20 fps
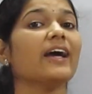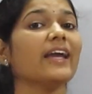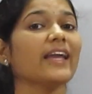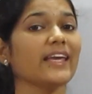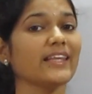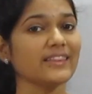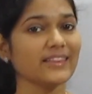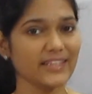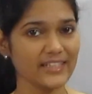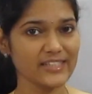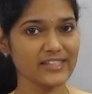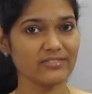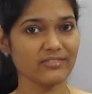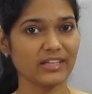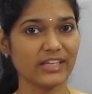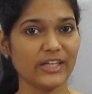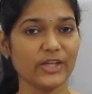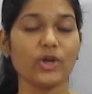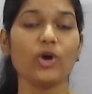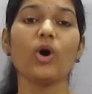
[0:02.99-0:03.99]
In this
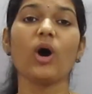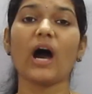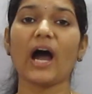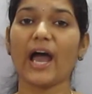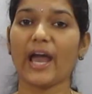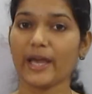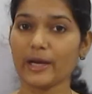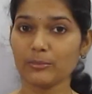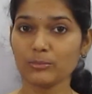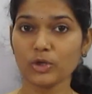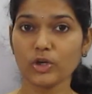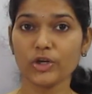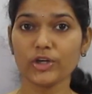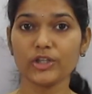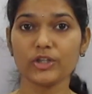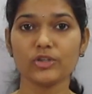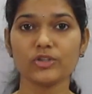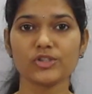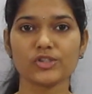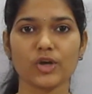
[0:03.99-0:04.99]
video, I am
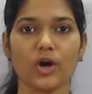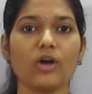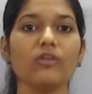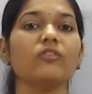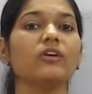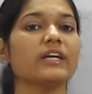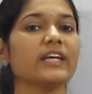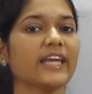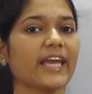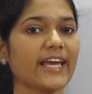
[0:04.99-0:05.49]
going to solve